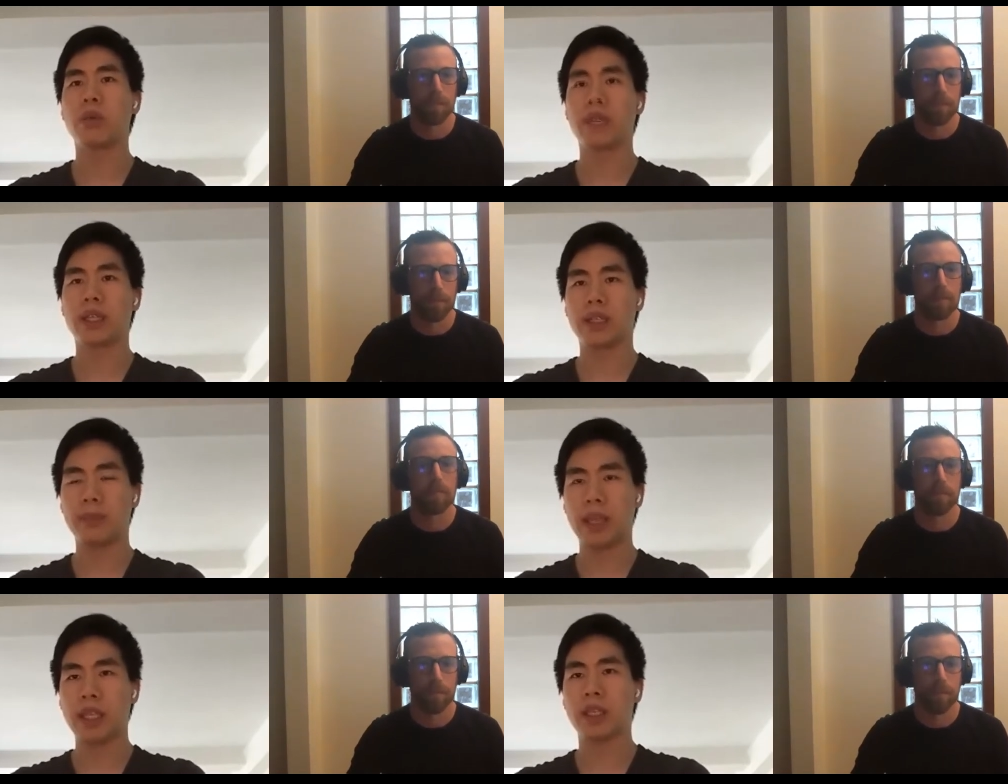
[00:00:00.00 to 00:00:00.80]
Speaker 1: So we've
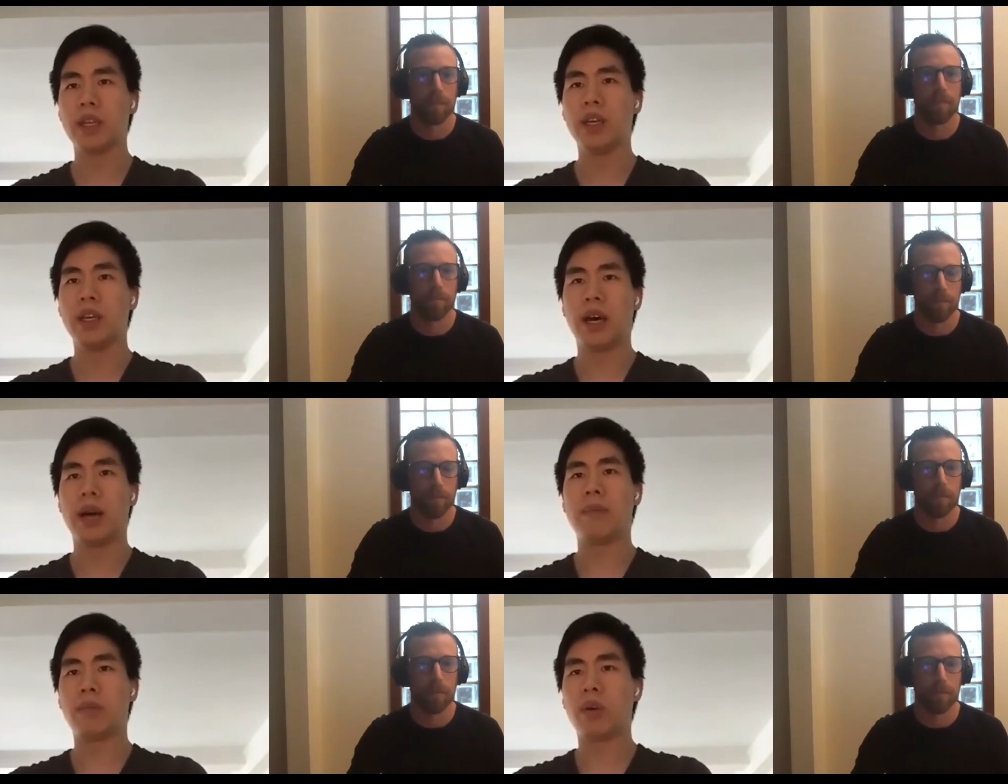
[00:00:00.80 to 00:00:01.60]
expanded
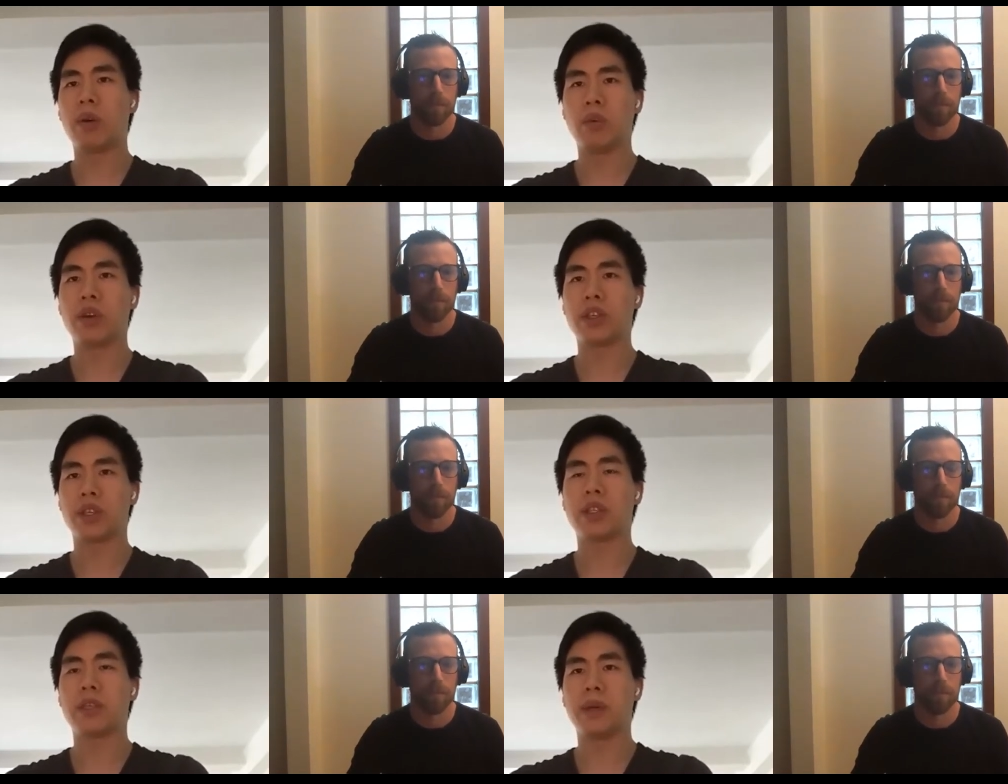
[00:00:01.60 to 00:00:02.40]
uh, more and more
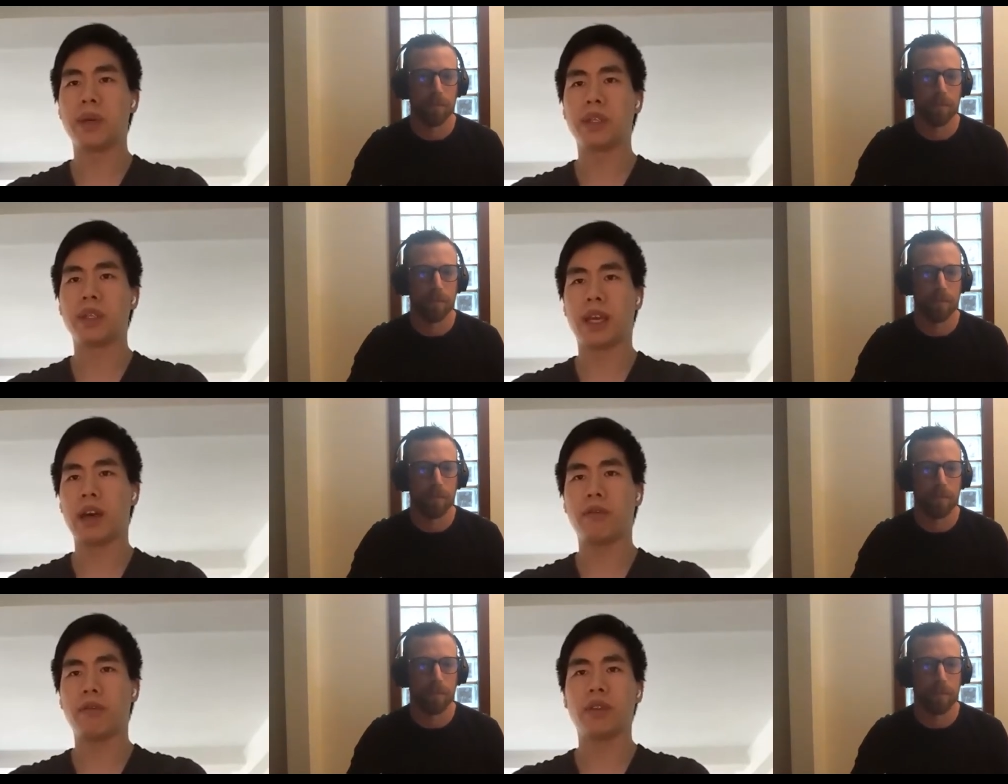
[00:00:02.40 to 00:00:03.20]
just to be able to
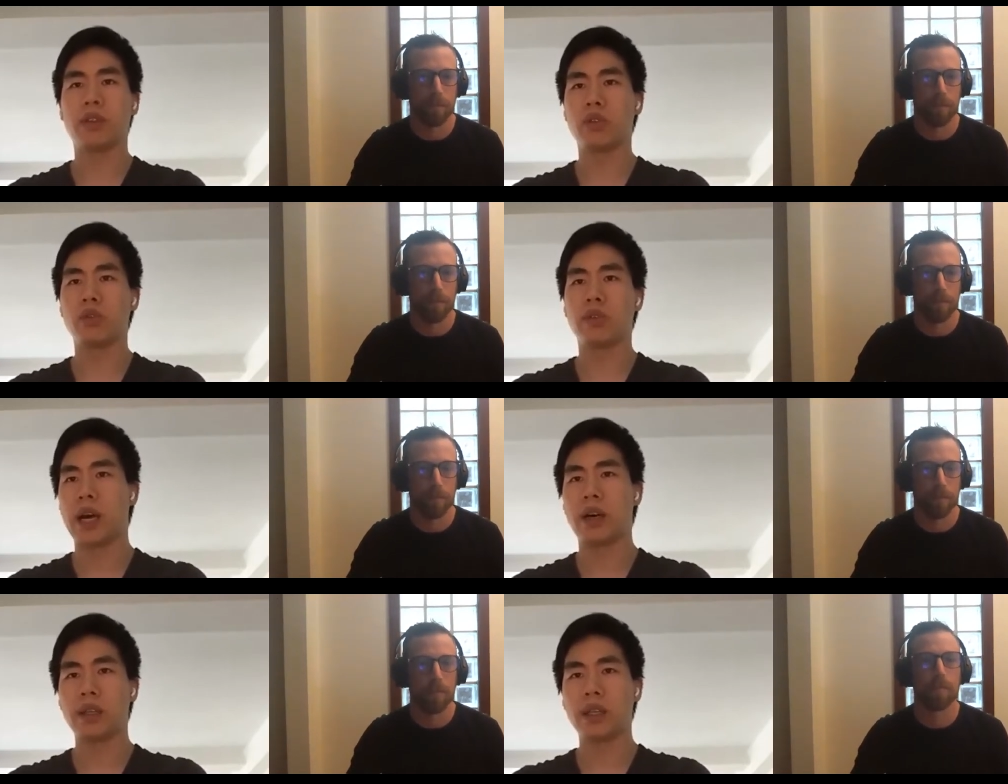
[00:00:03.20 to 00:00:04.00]
account for this new
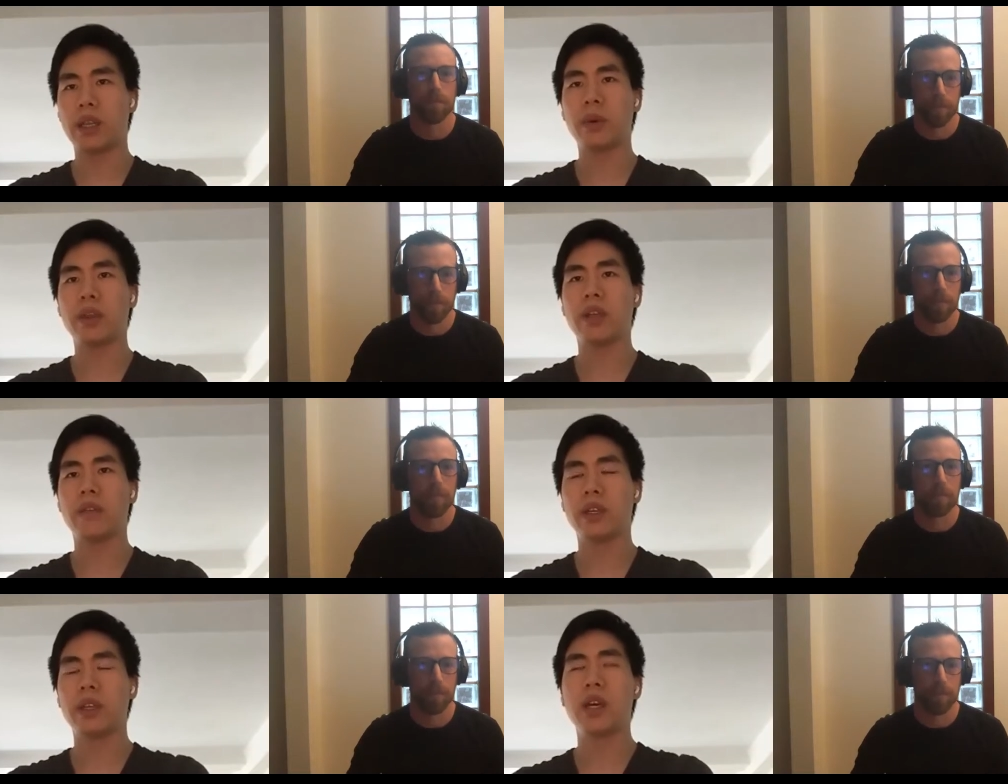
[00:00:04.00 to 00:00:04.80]
reality that we
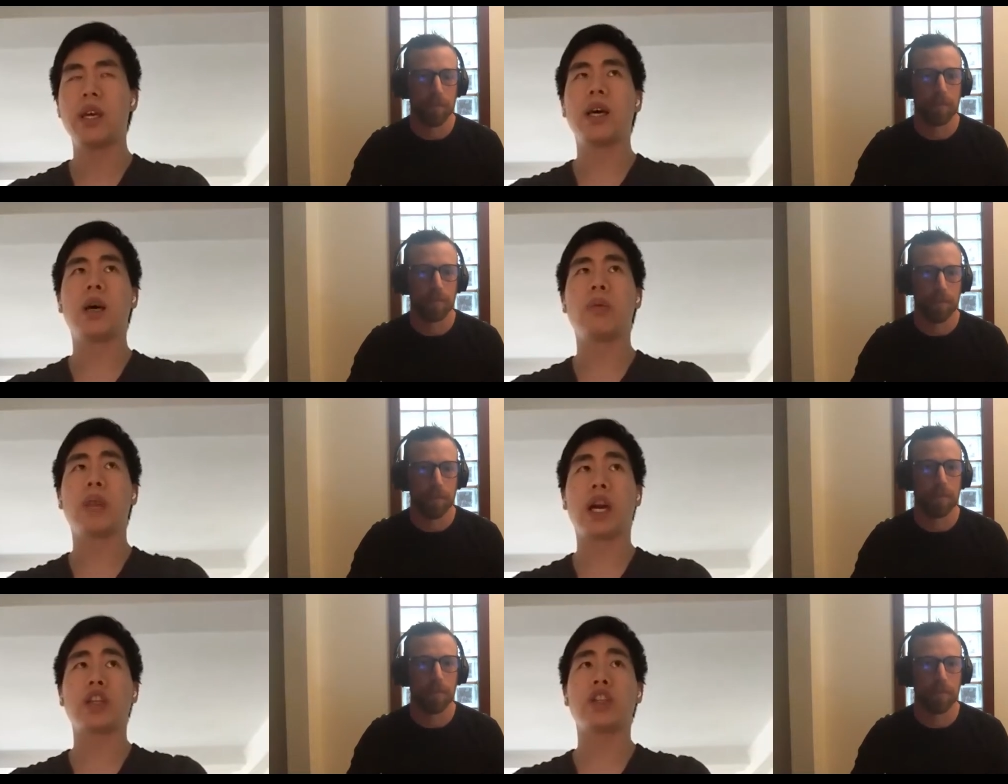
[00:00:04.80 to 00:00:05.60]
live in. Uh,
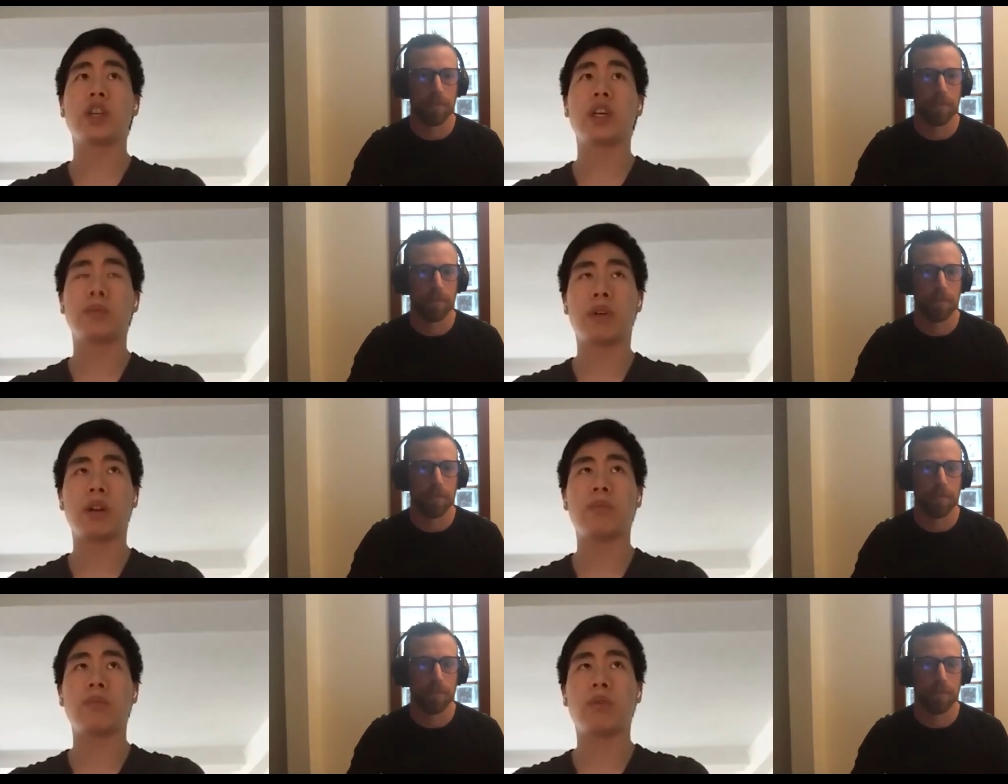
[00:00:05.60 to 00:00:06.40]
we actually just
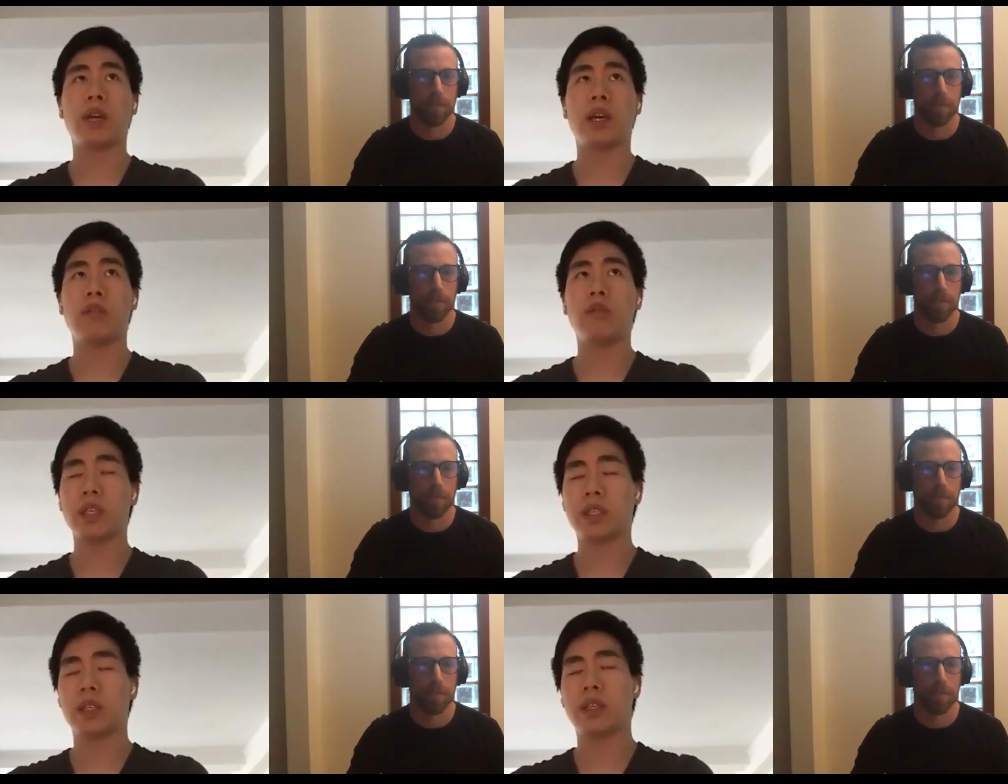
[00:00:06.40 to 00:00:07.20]
brought on board a head of
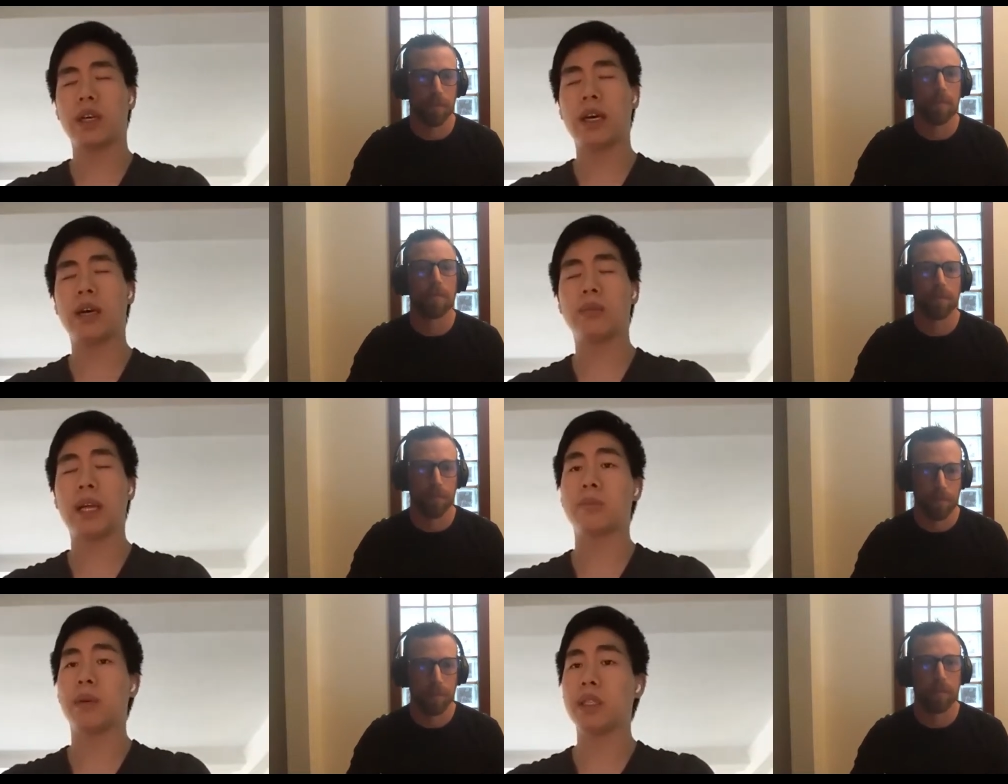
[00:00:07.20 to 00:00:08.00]
risk
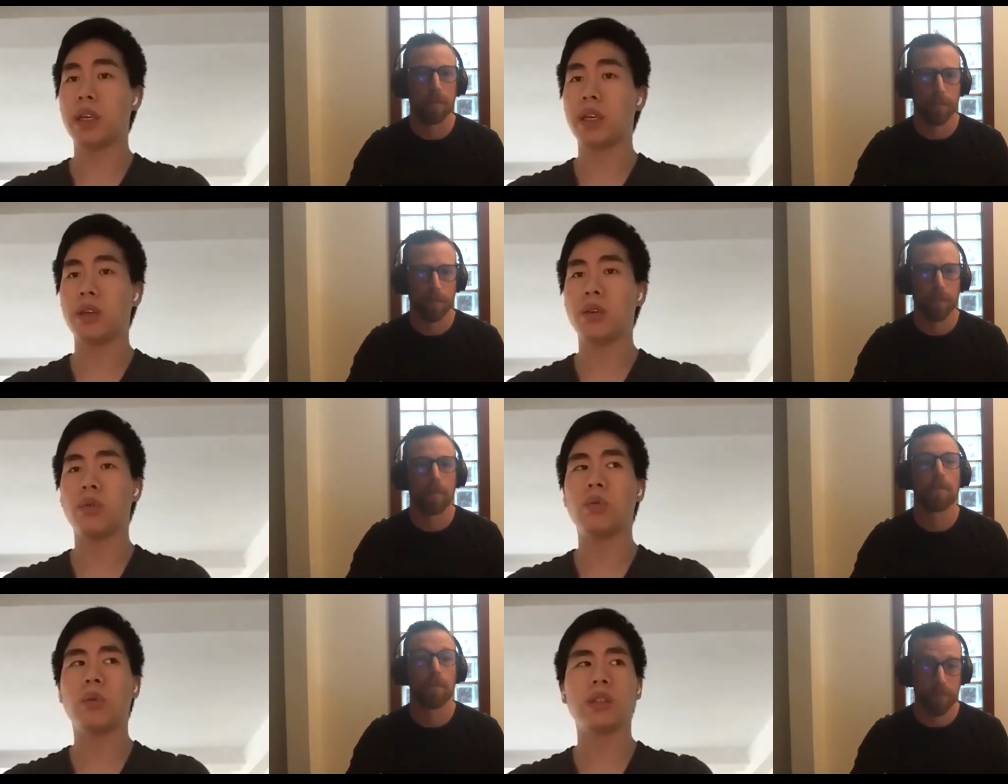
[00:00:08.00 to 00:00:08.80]
um, last Monday,
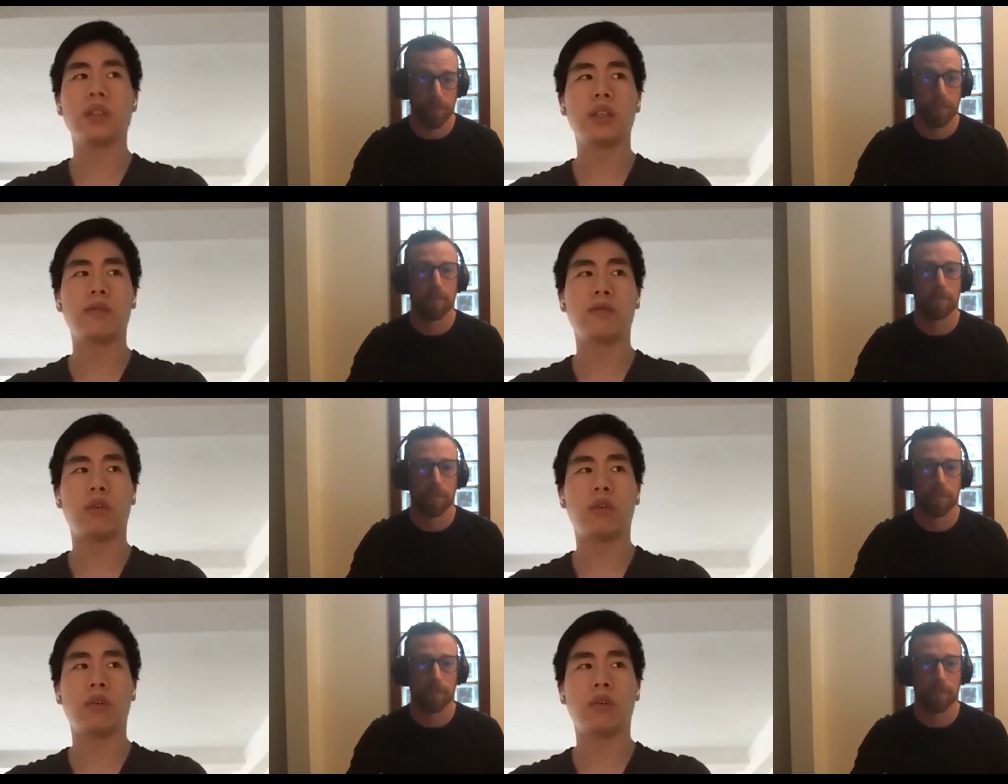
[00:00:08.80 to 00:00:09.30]
who was the